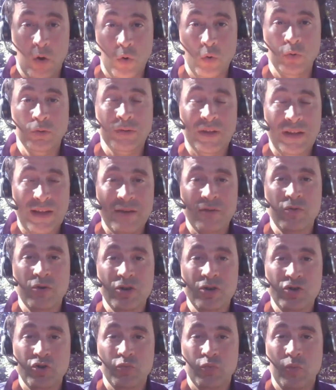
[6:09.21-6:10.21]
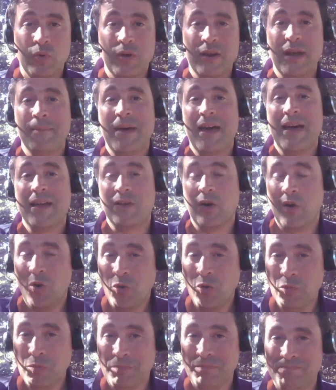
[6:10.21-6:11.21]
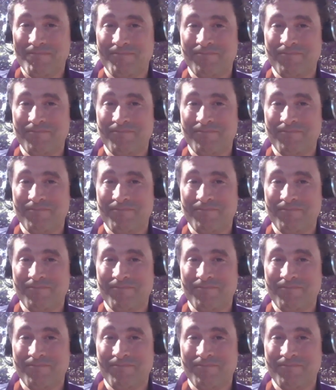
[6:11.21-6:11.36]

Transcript: own language when I'm at home,